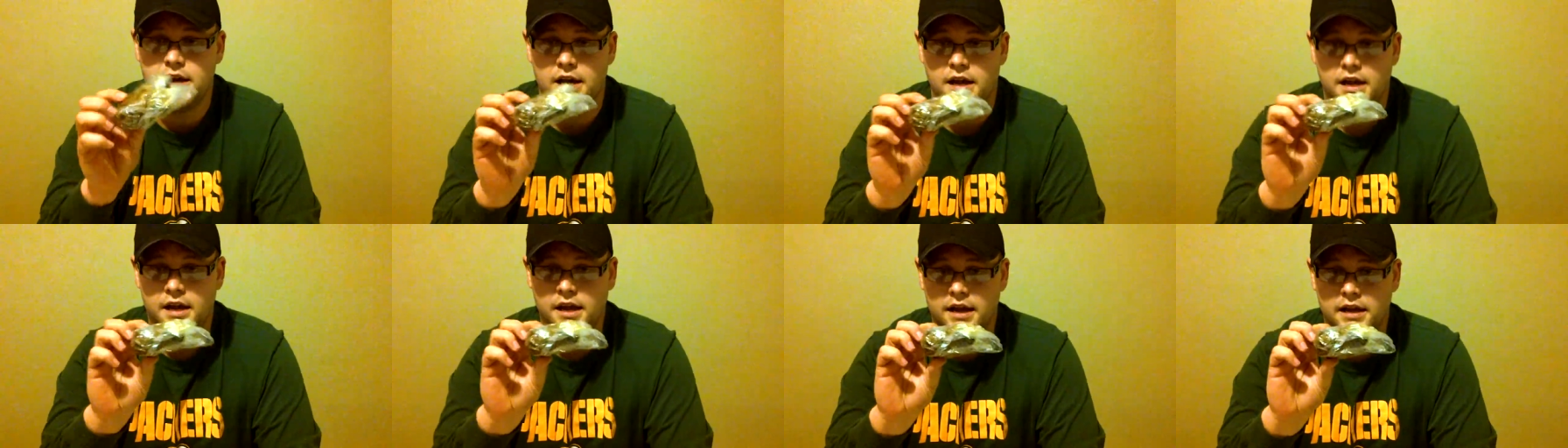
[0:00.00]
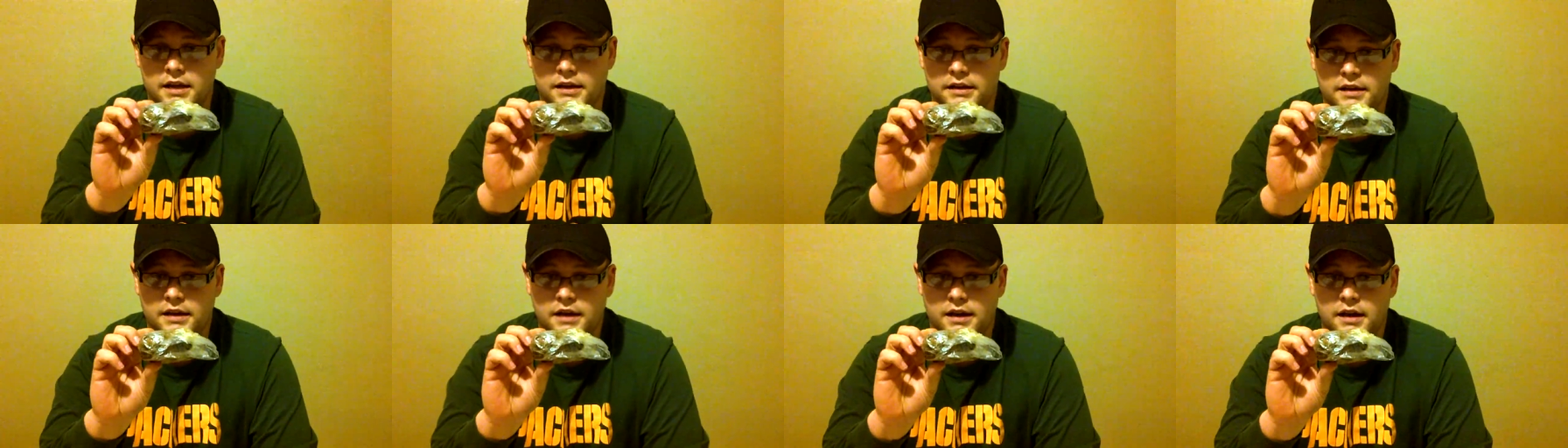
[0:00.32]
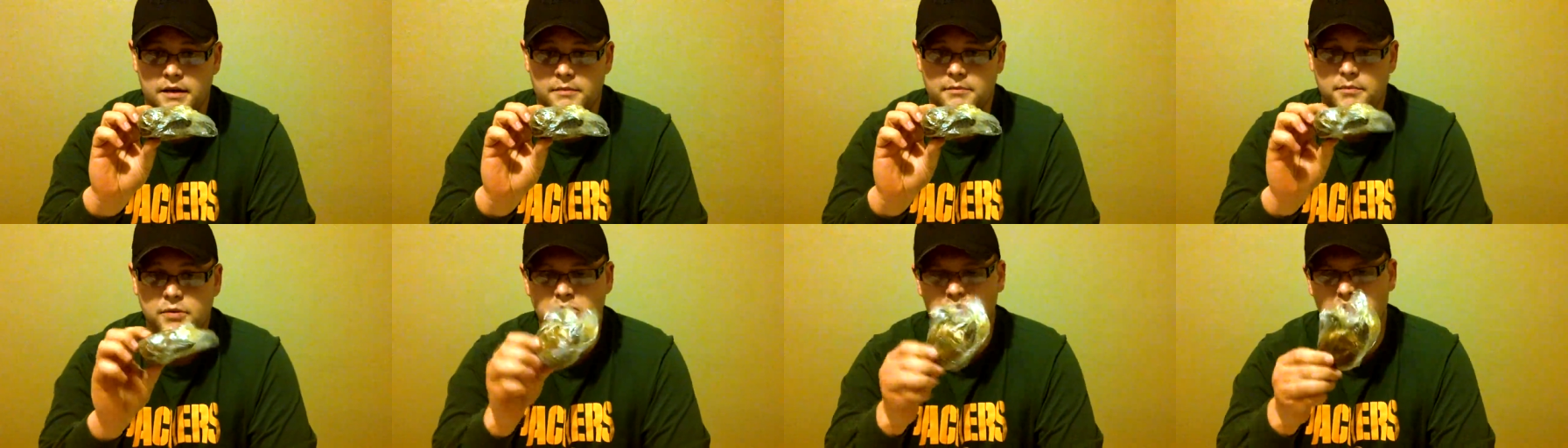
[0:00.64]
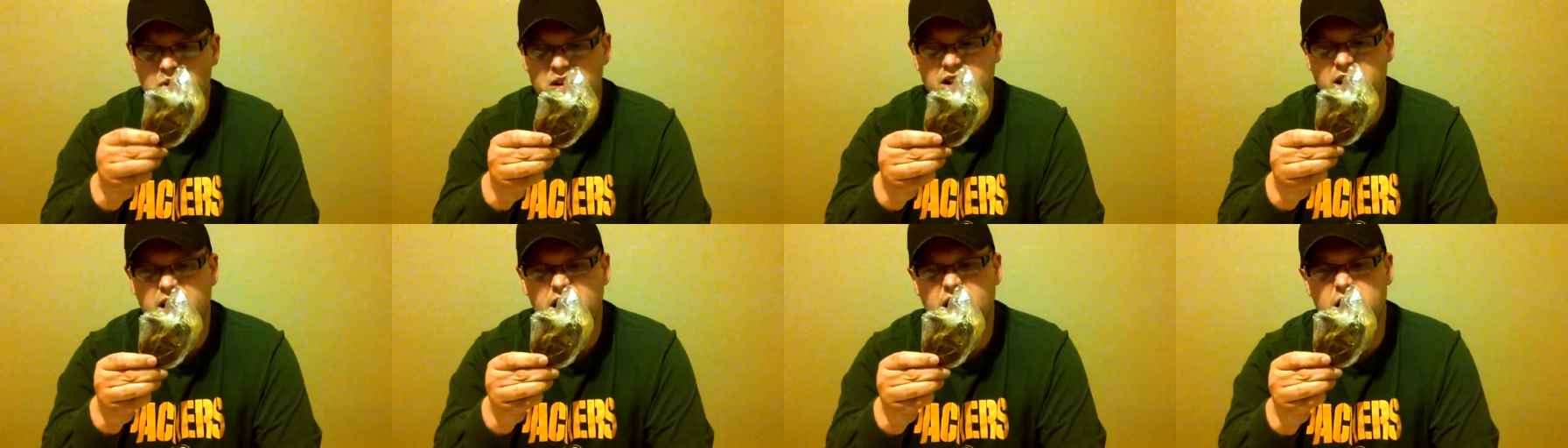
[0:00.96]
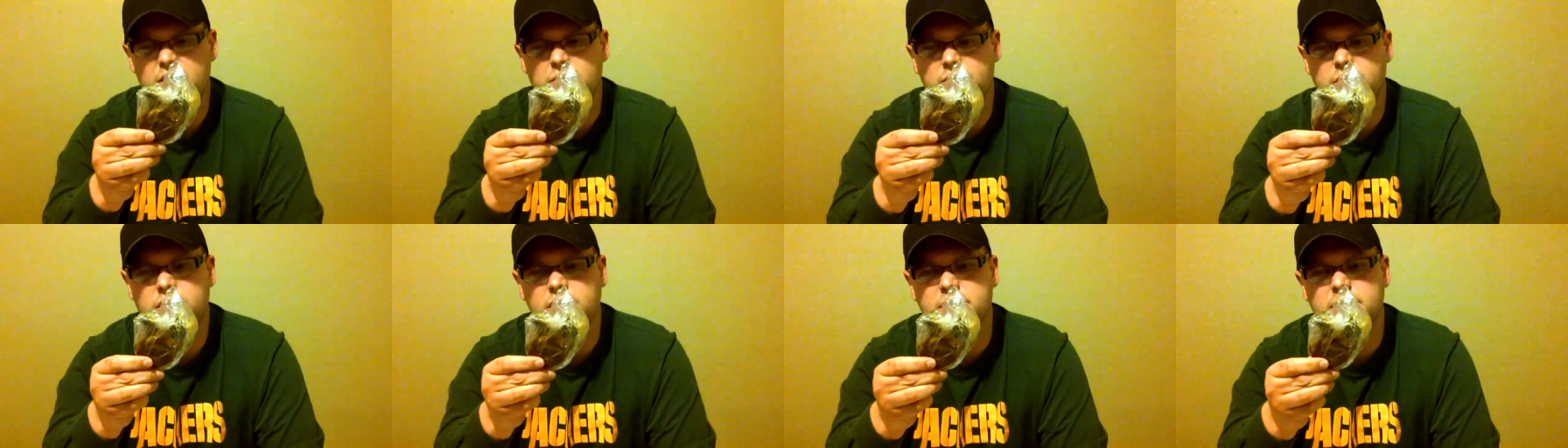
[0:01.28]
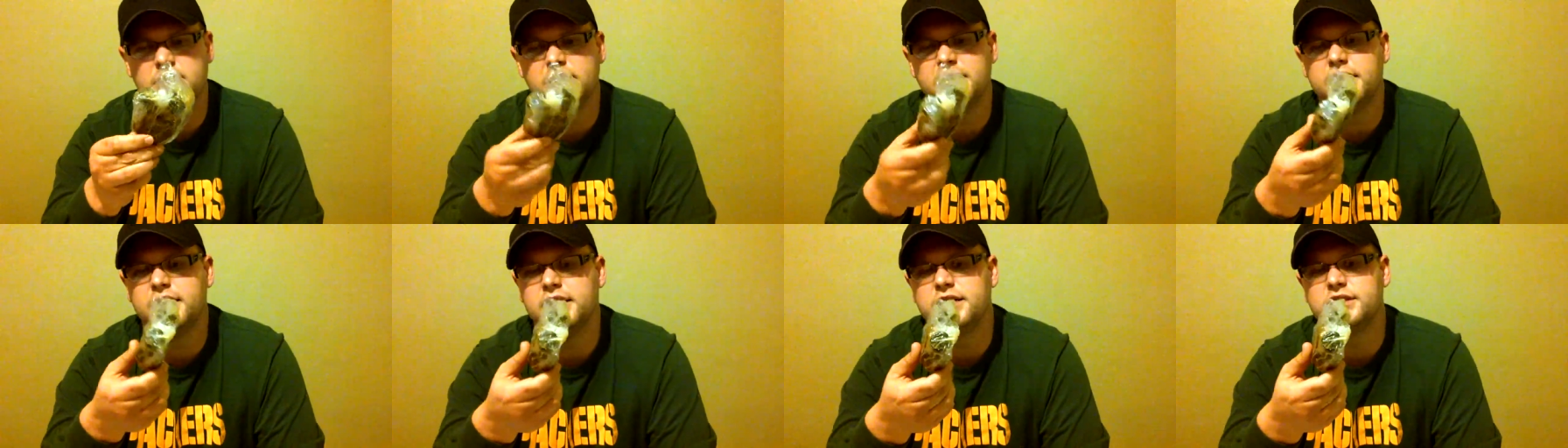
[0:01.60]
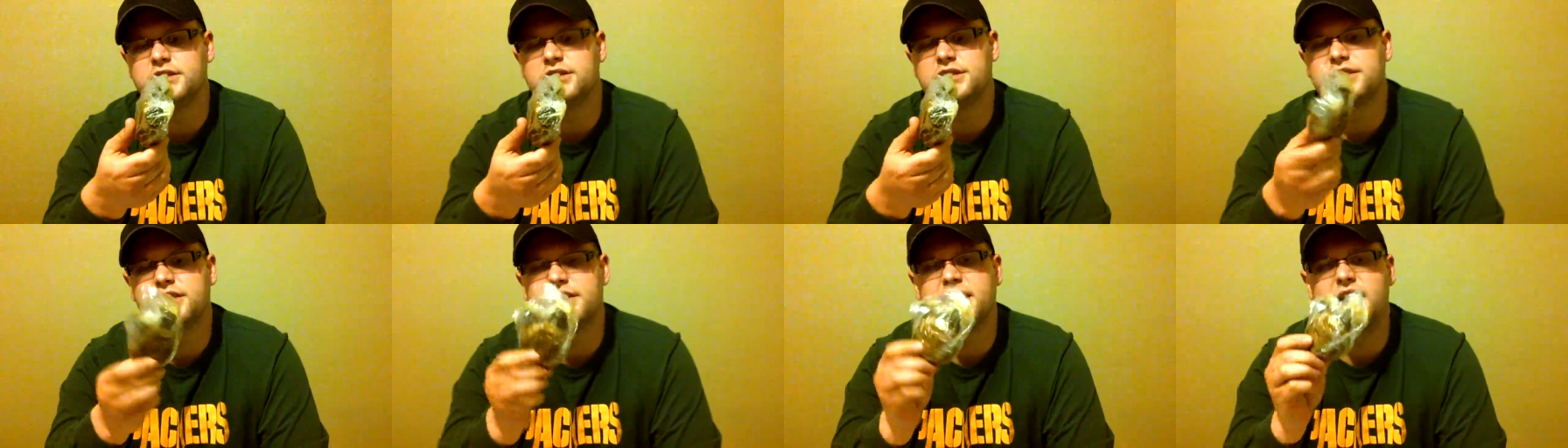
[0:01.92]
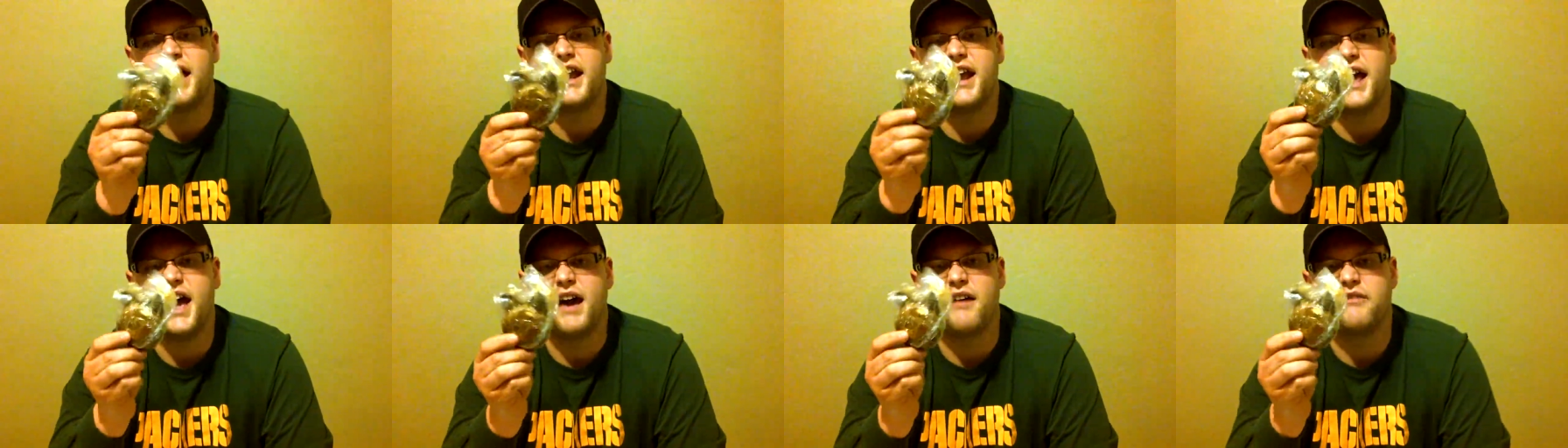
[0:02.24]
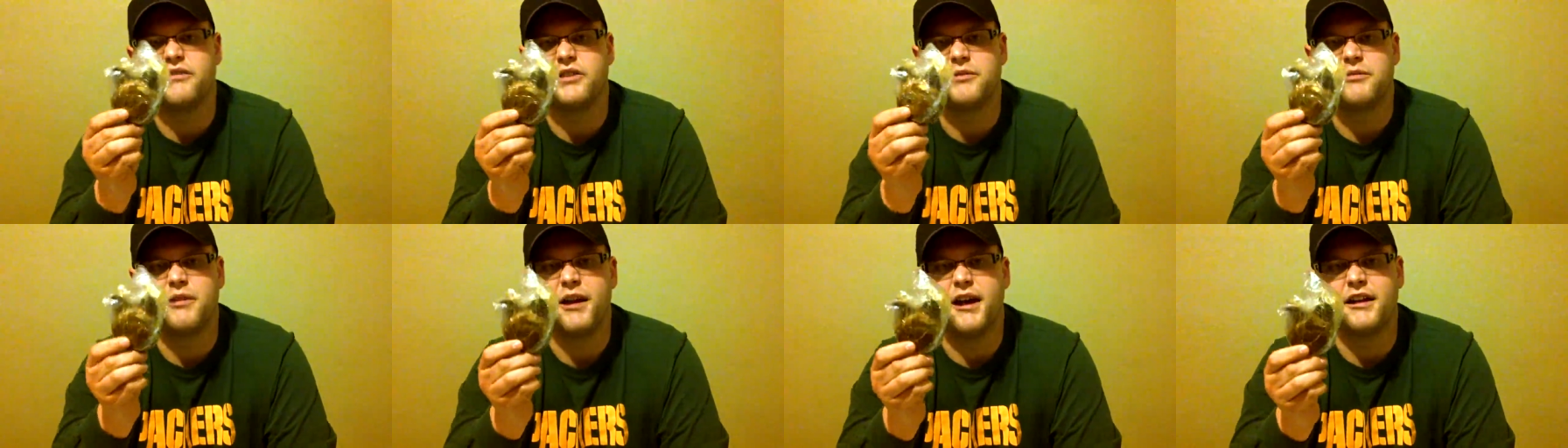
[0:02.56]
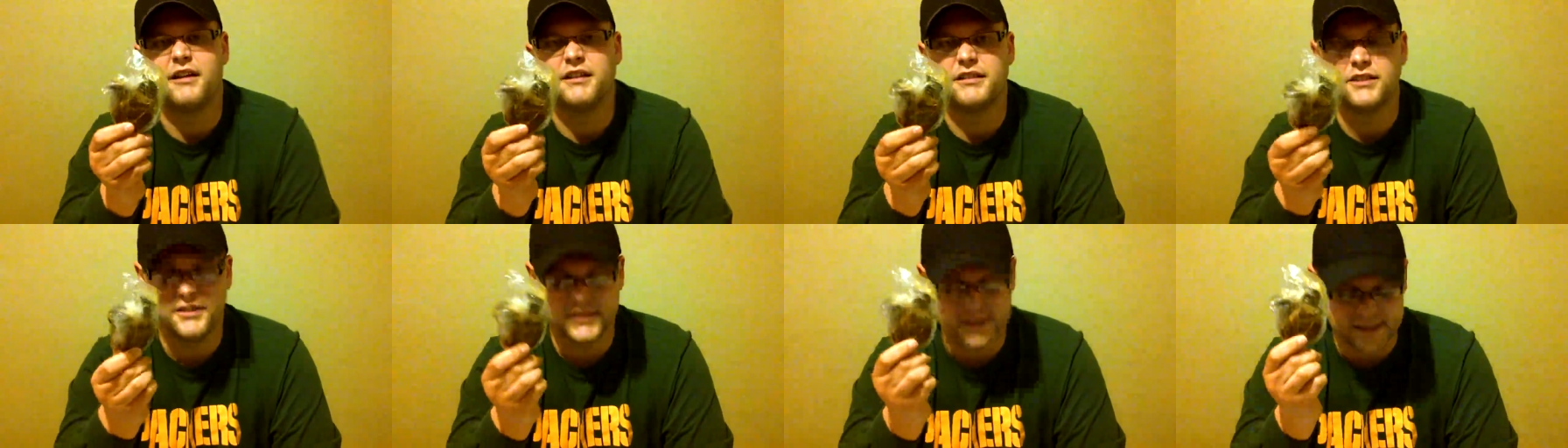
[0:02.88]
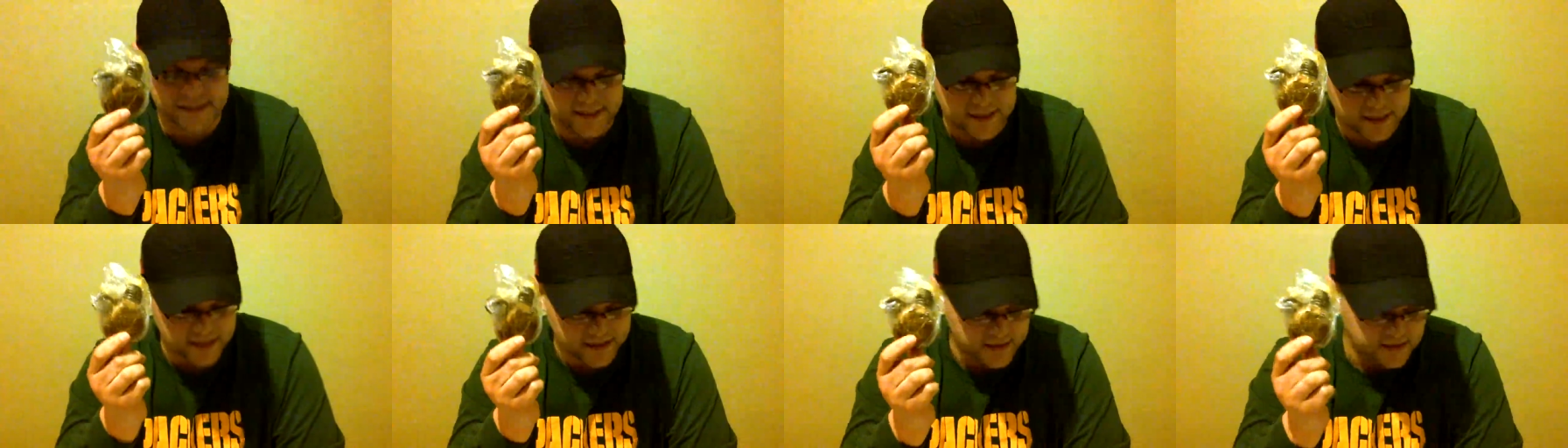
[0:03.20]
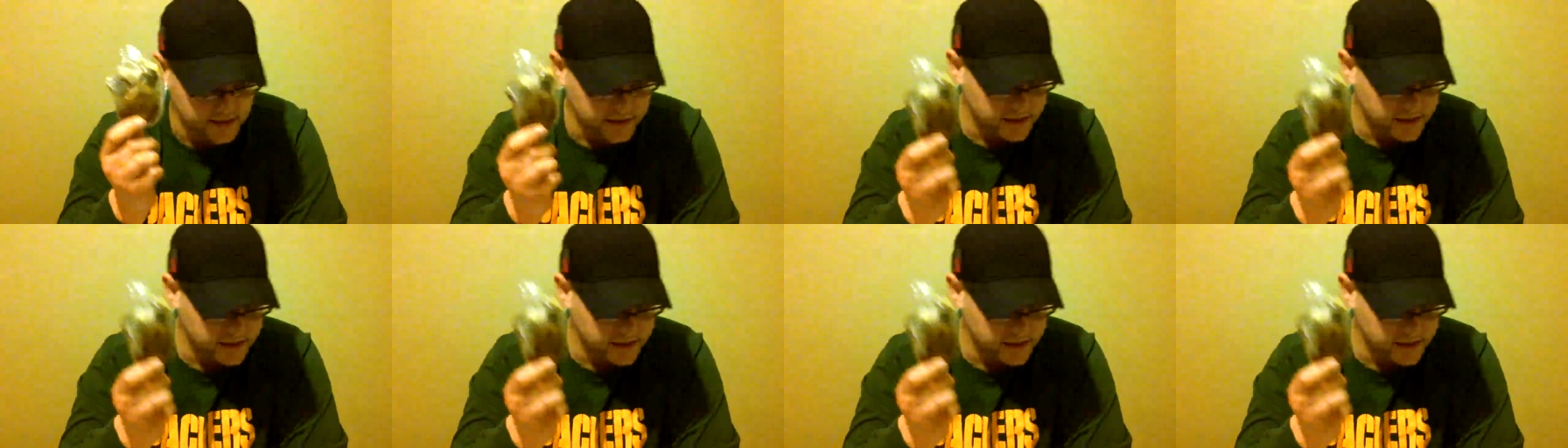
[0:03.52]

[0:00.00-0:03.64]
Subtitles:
And but one day I will clean it just to kind of have it around. It looks neat.